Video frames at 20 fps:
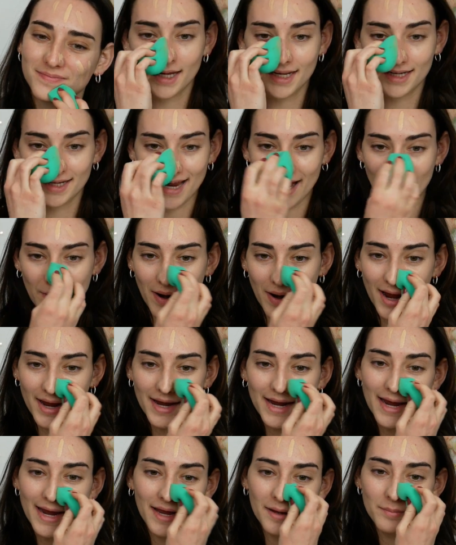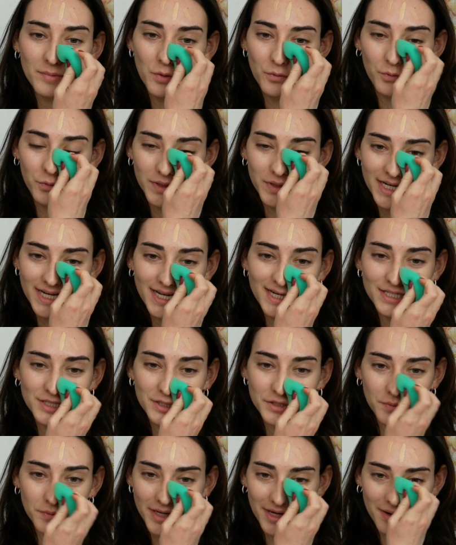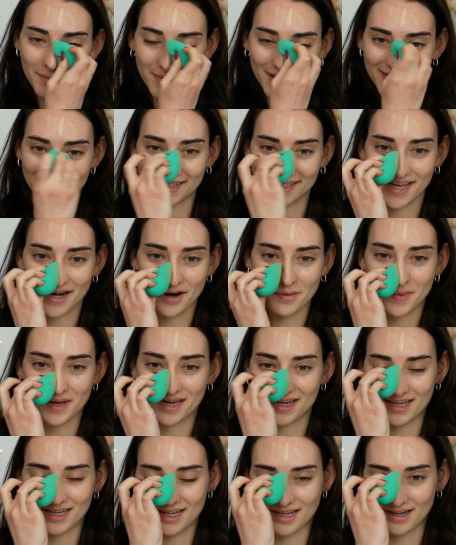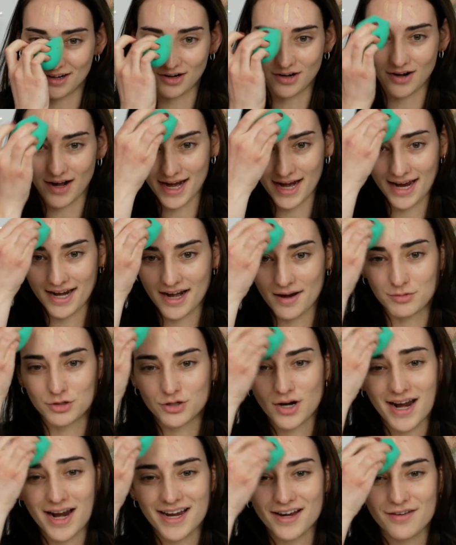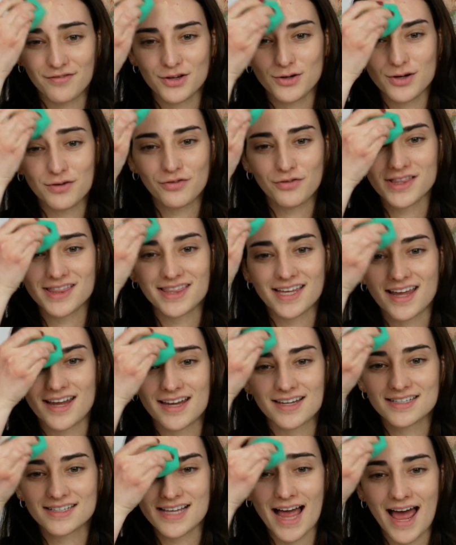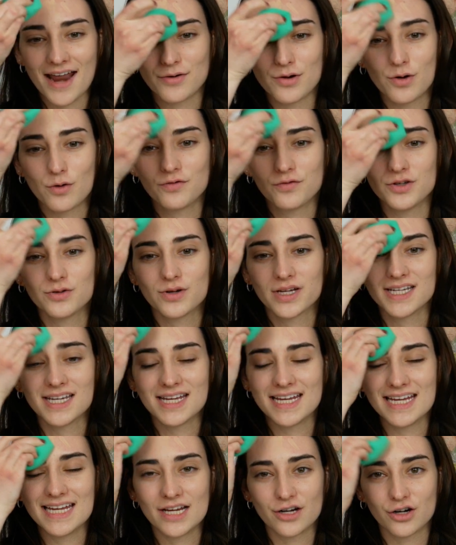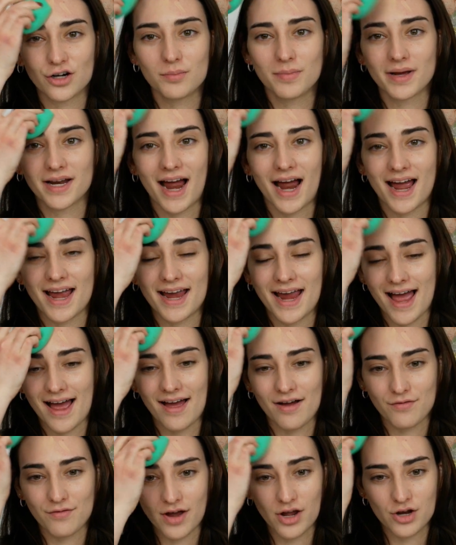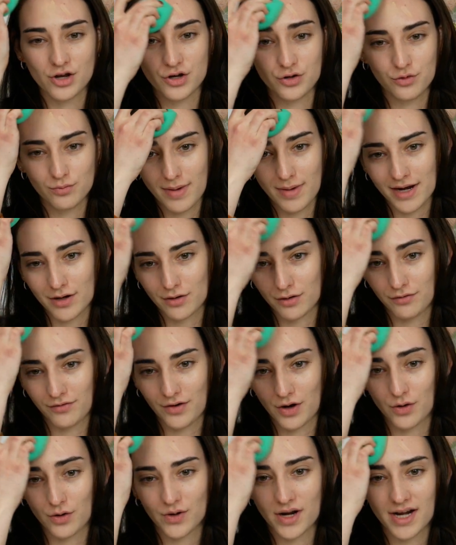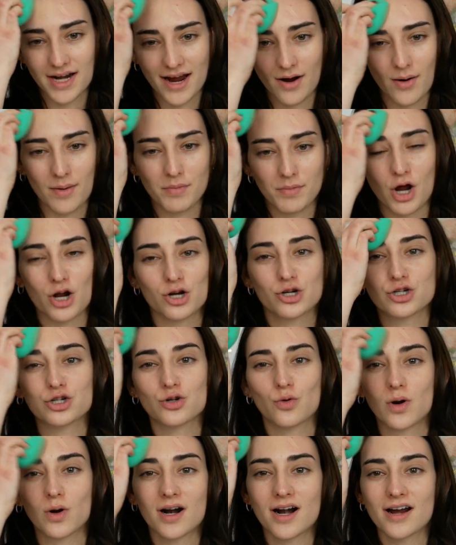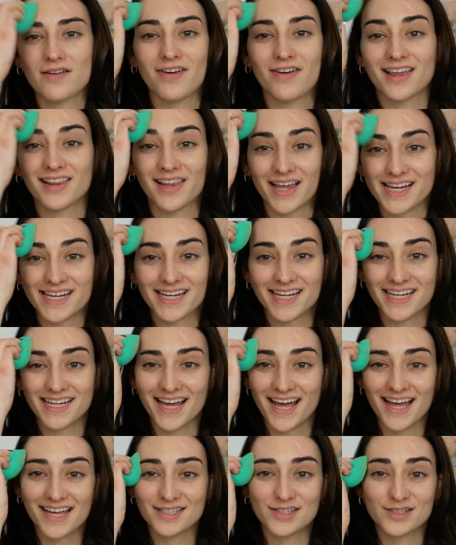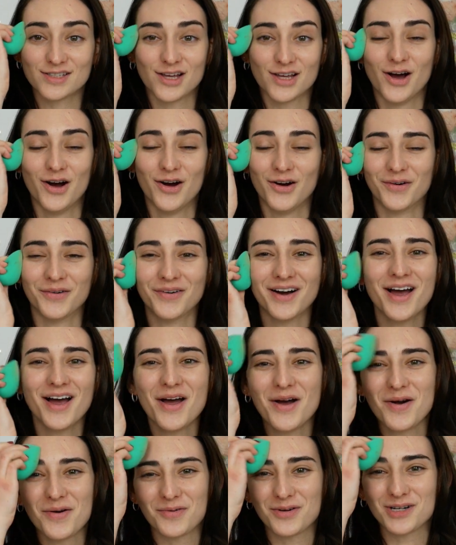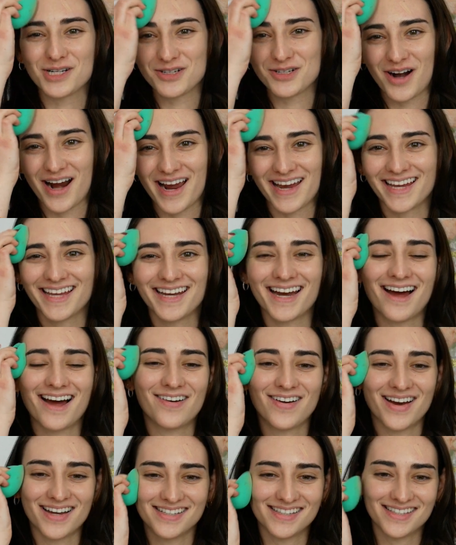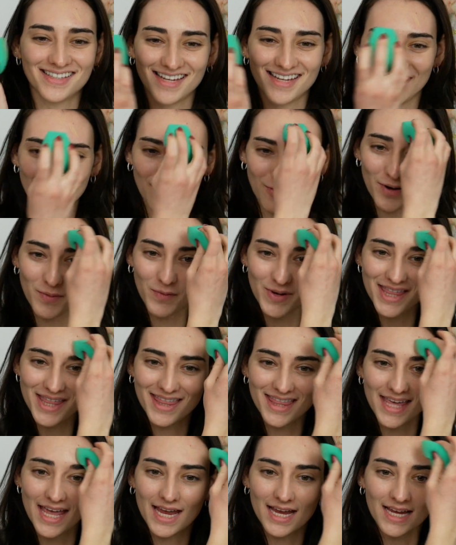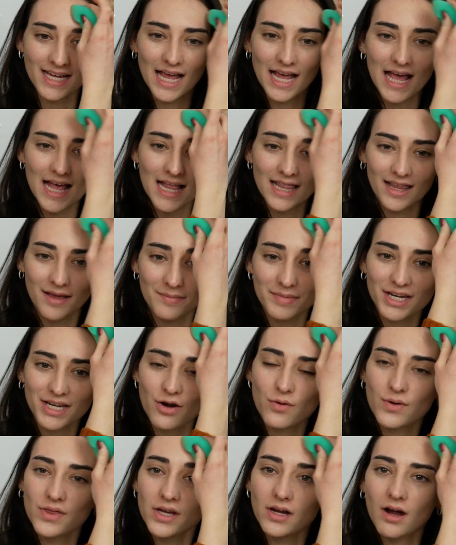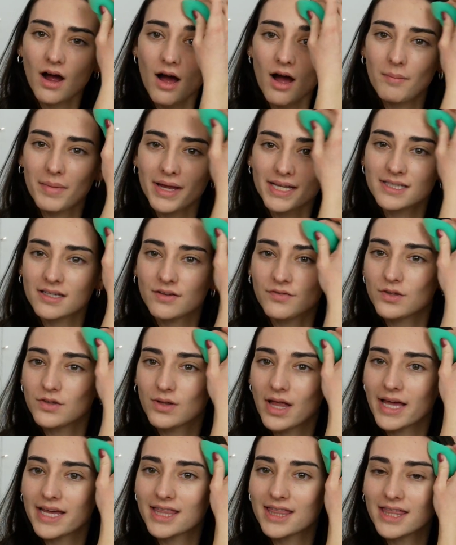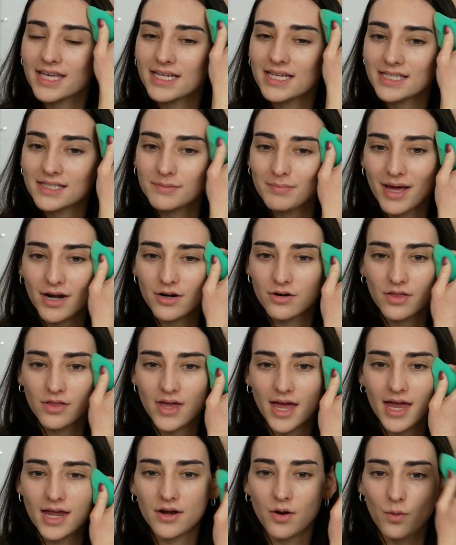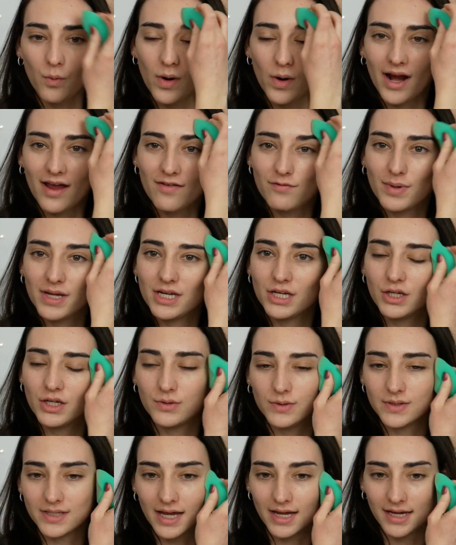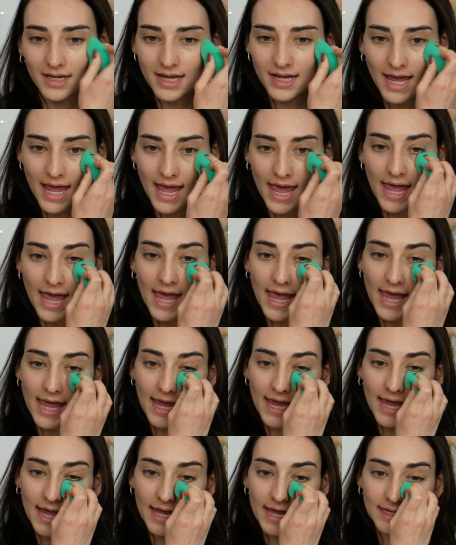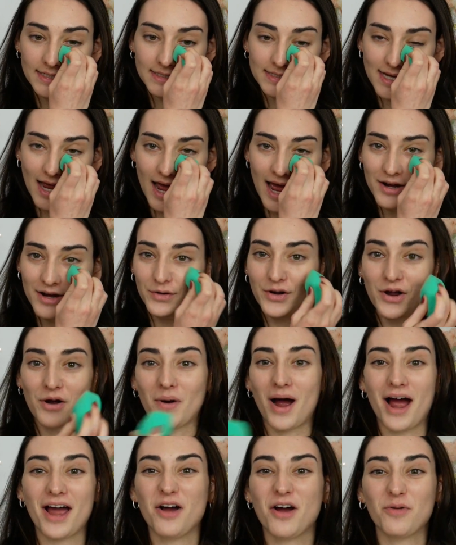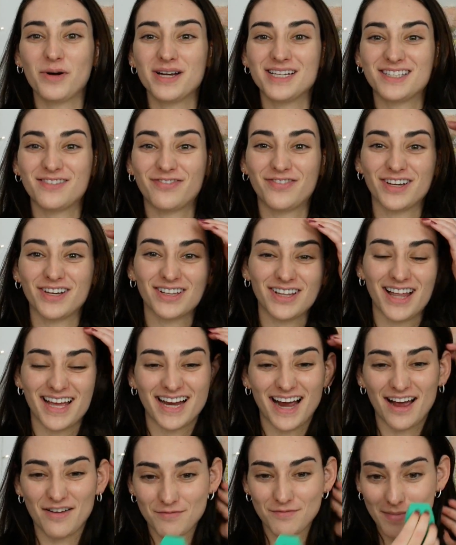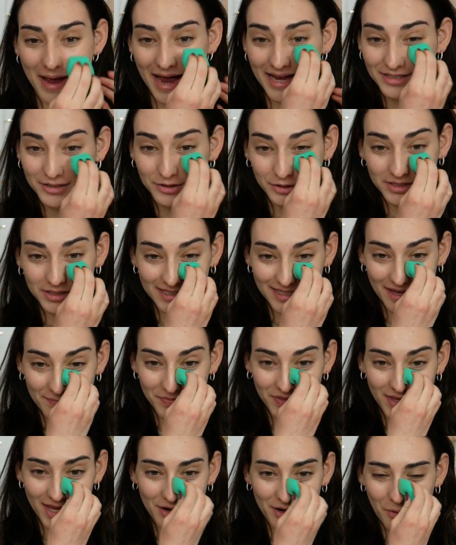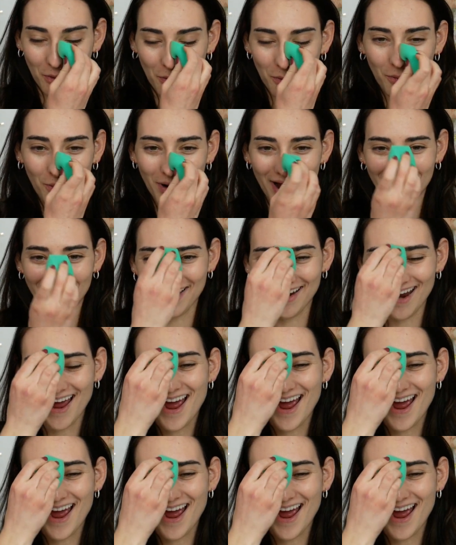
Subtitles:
Now I am redoing my setup in here, and I'm trying a few different things. I don't know if you can hear, but I have a new microphone. Now I'm not sure if I like it yet, so we're trying it out and seeing what we think. Let me know in the comments if you like this better than what I've been using. And I don't know, I always feel like I've mastered something when